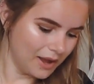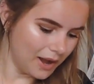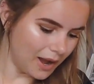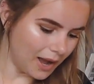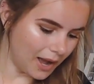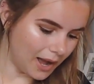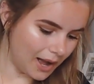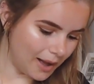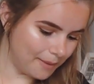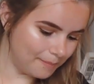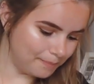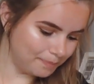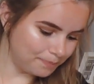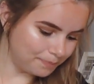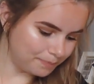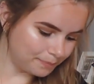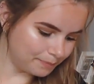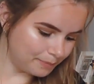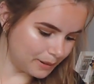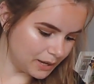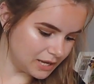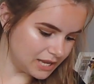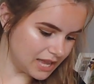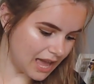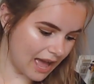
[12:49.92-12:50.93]

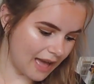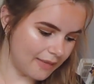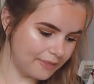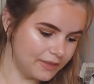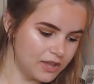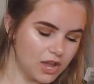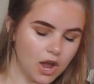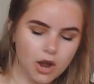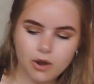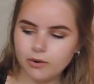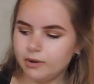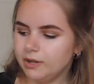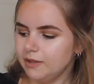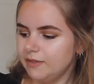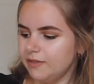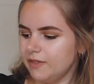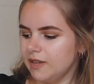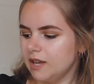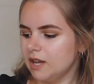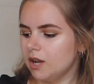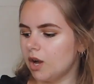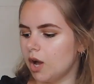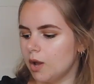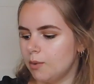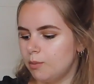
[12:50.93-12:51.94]
But yeah, the only
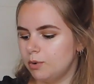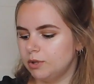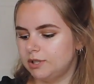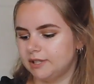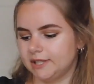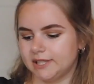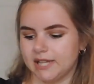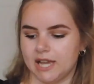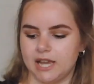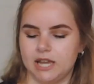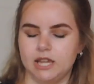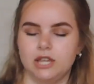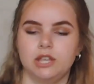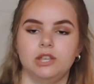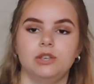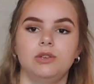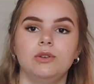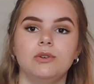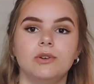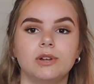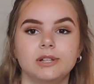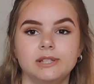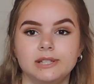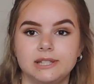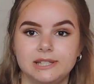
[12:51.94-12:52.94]
thing I would say, you
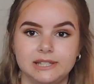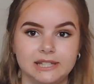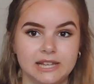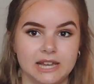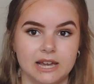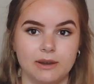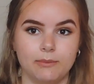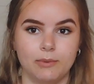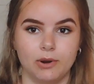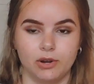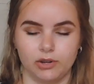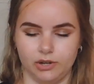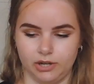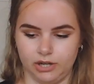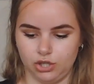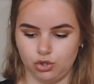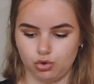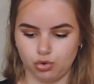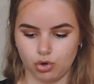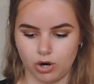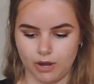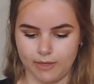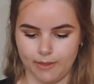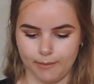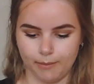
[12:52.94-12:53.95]
can see it when I
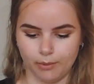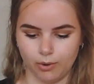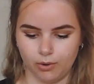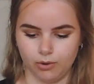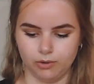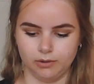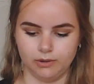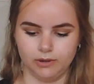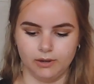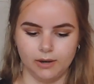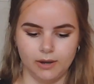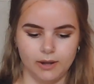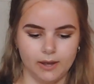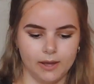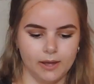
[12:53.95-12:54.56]
try them on,